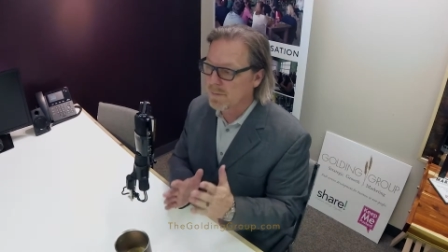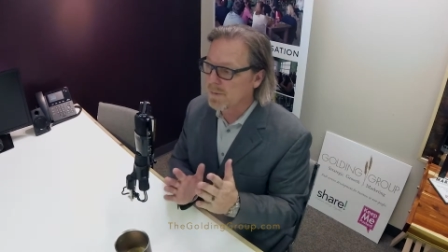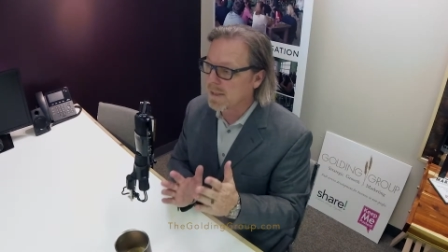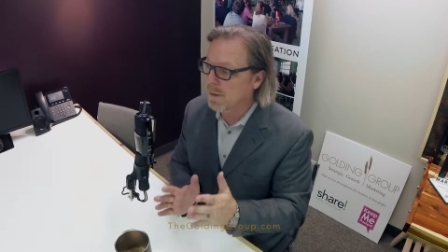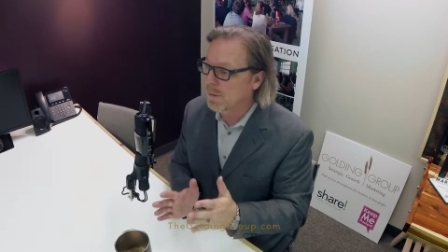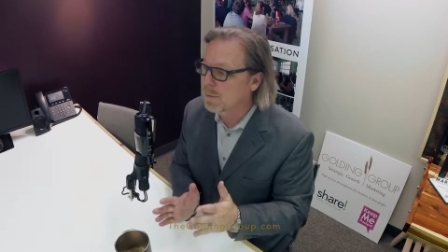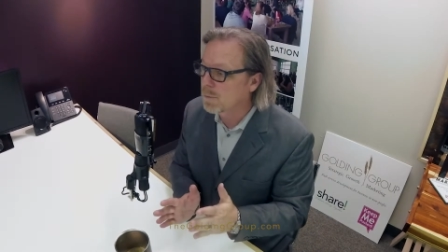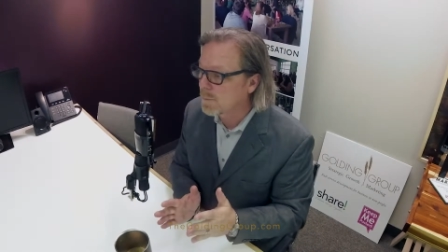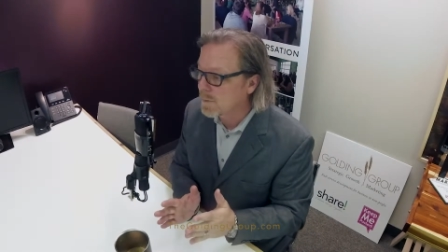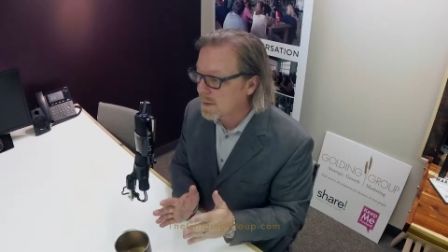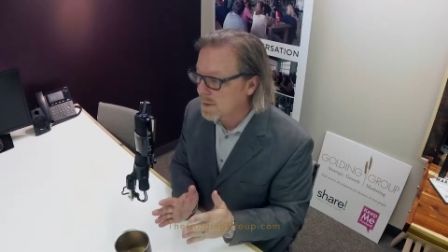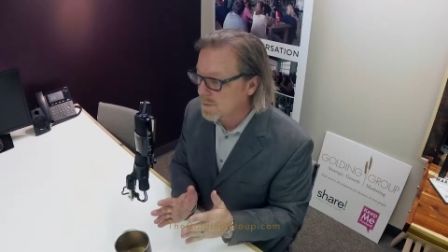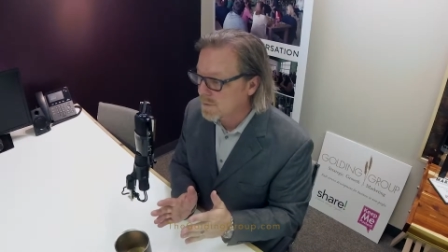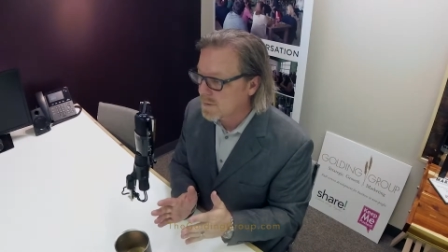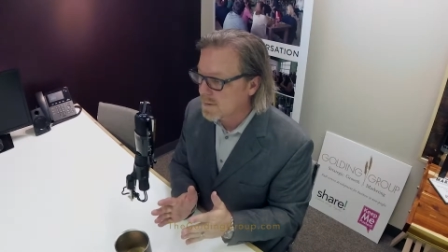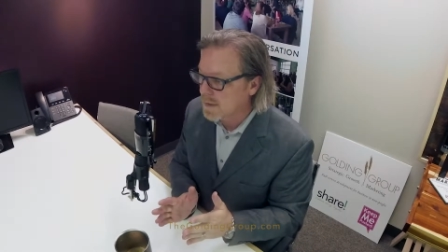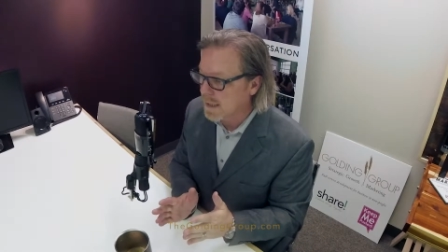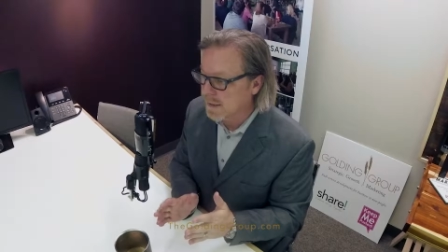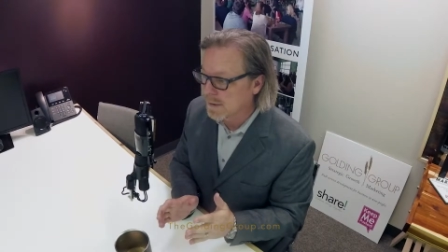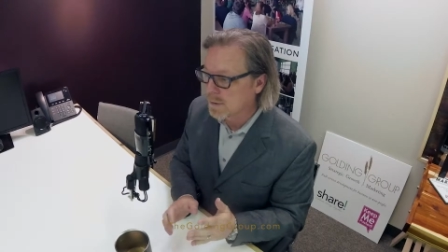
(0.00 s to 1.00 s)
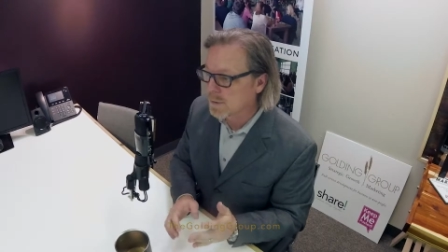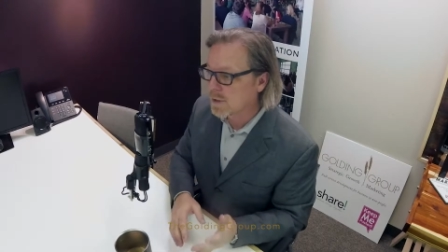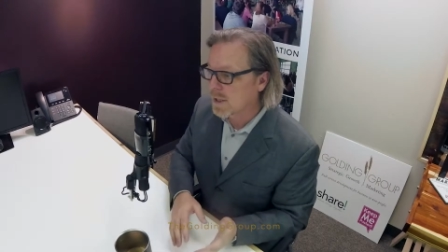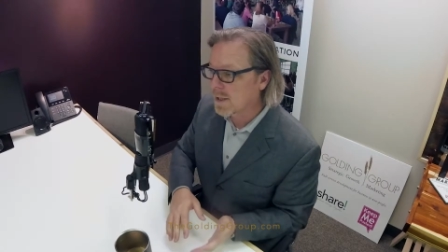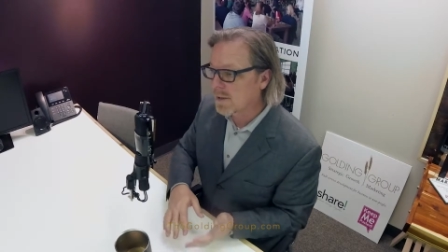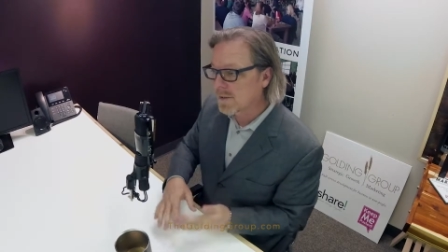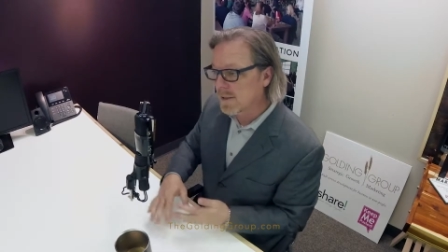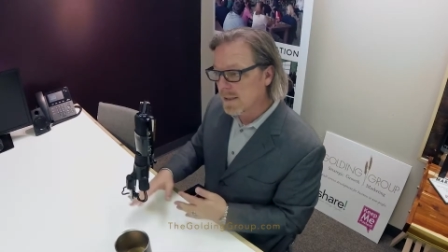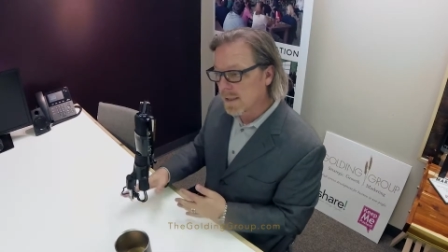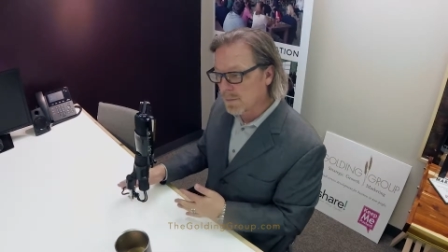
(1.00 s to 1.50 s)
We had three years of net
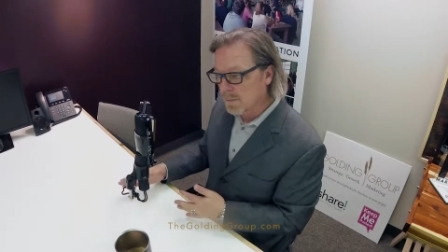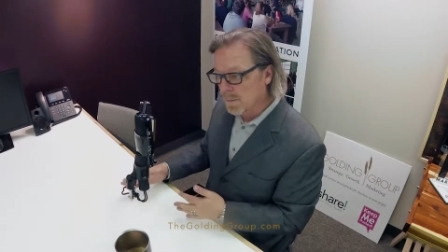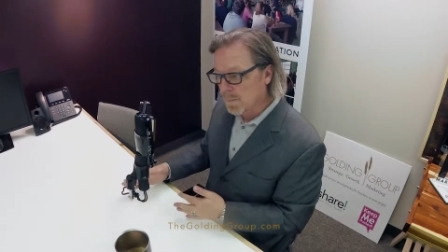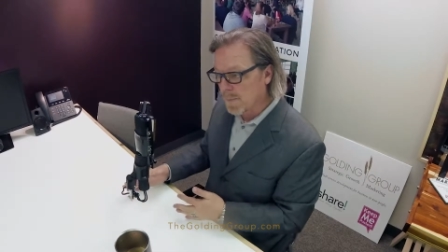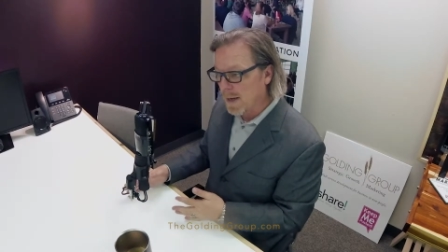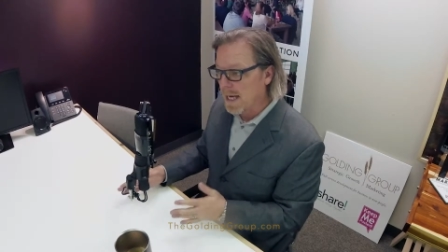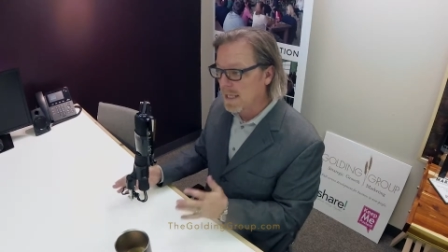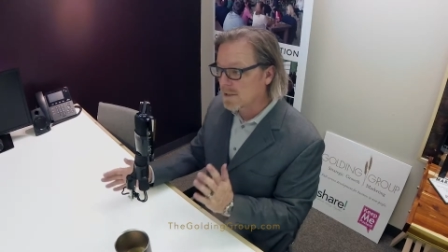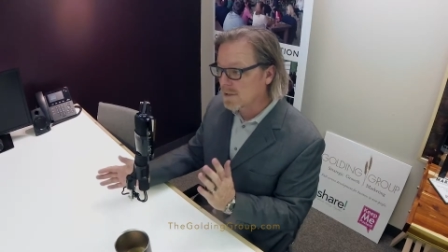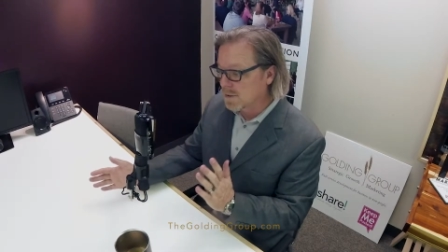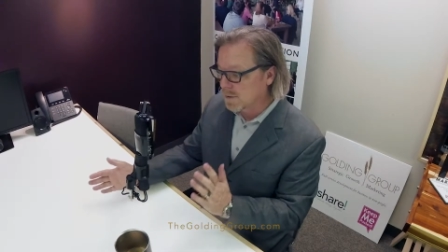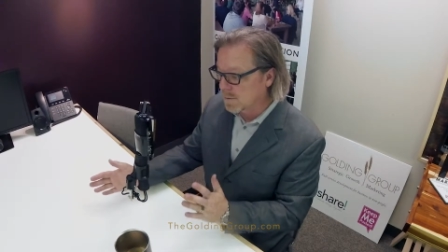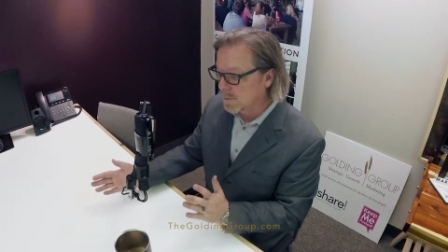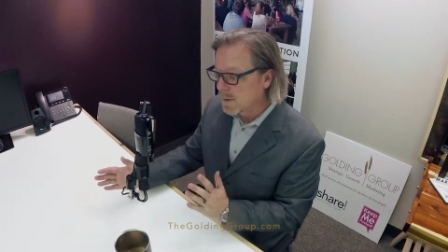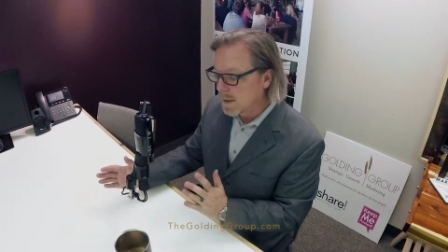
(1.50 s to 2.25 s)
neutrality. Now we're back to